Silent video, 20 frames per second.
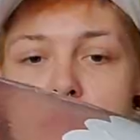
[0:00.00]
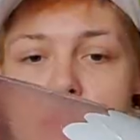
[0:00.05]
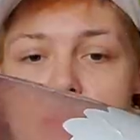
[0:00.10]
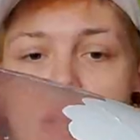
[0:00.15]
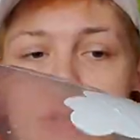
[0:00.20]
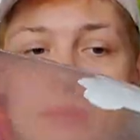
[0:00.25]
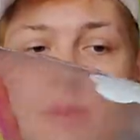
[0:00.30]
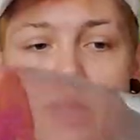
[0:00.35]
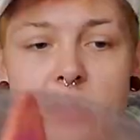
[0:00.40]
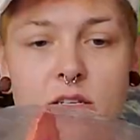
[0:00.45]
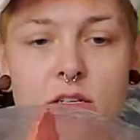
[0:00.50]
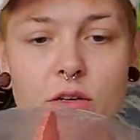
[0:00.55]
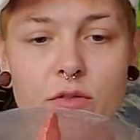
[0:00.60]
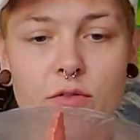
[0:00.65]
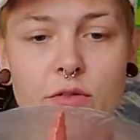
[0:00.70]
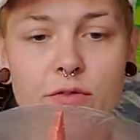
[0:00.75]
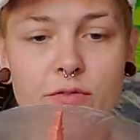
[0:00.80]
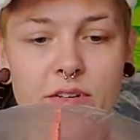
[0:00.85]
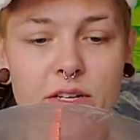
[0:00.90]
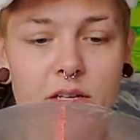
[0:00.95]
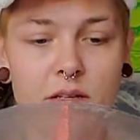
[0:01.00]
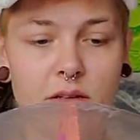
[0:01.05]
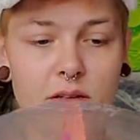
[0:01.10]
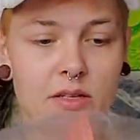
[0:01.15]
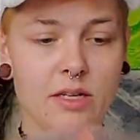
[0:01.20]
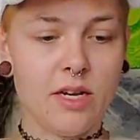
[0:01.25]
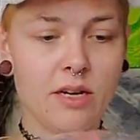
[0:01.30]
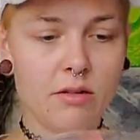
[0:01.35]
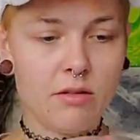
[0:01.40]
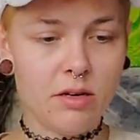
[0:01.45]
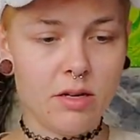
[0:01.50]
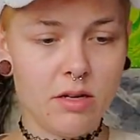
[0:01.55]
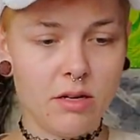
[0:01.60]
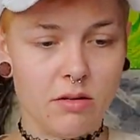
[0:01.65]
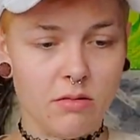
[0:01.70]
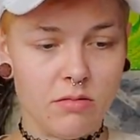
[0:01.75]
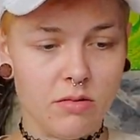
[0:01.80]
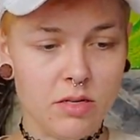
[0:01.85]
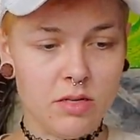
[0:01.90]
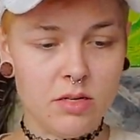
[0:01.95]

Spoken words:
Maybe it's overfilled. I don't know.